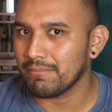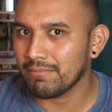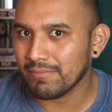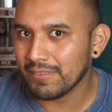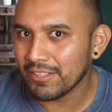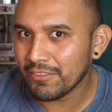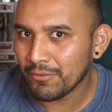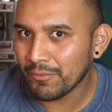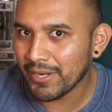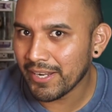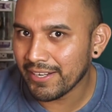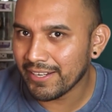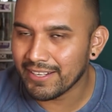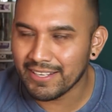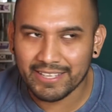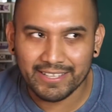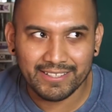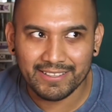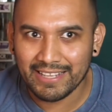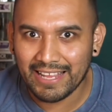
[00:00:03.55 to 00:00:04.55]
That's right, it
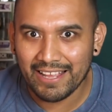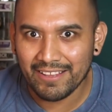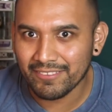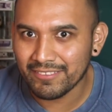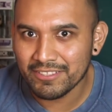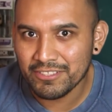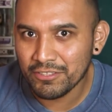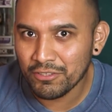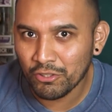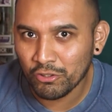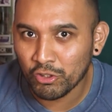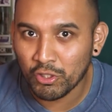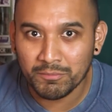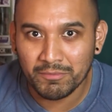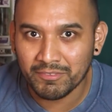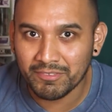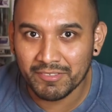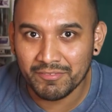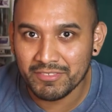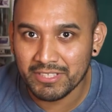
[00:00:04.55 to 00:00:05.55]
like lasts until October
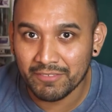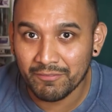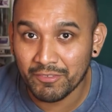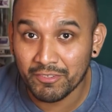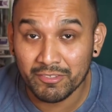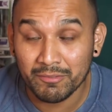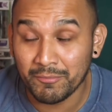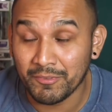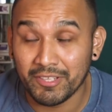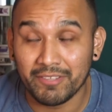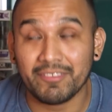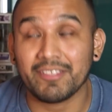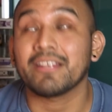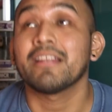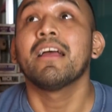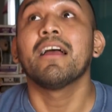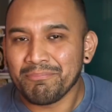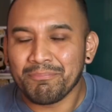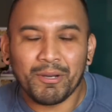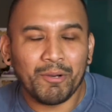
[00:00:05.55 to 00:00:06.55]
15th for some reason.
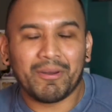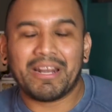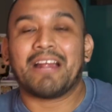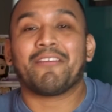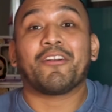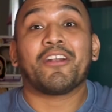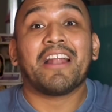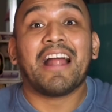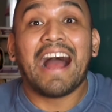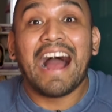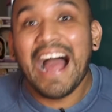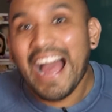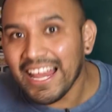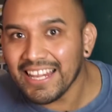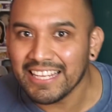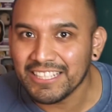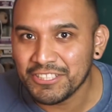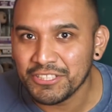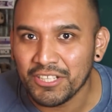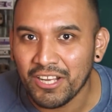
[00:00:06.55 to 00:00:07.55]
But whatever, I
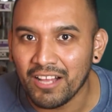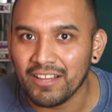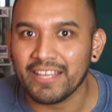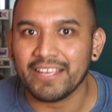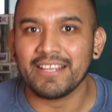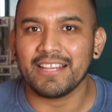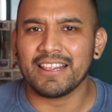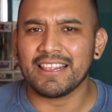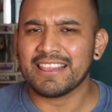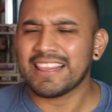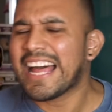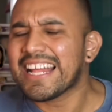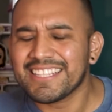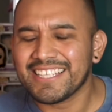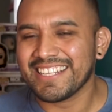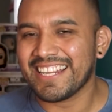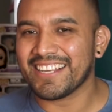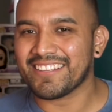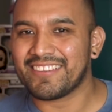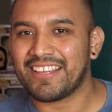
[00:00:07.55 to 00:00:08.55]
like to call it
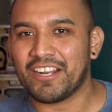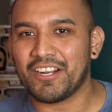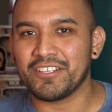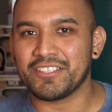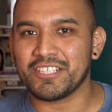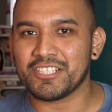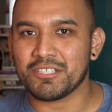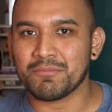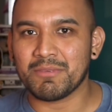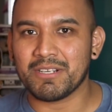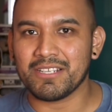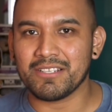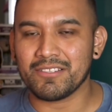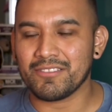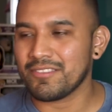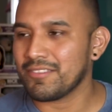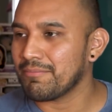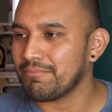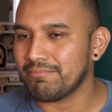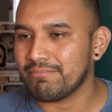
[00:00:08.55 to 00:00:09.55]
Latinx Heritage
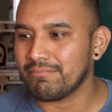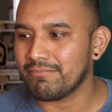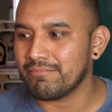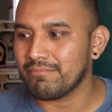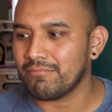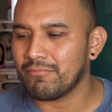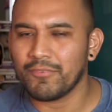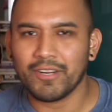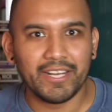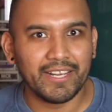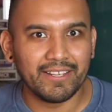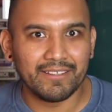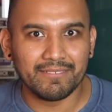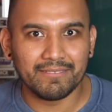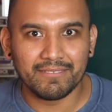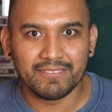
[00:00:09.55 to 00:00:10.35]
Month, right?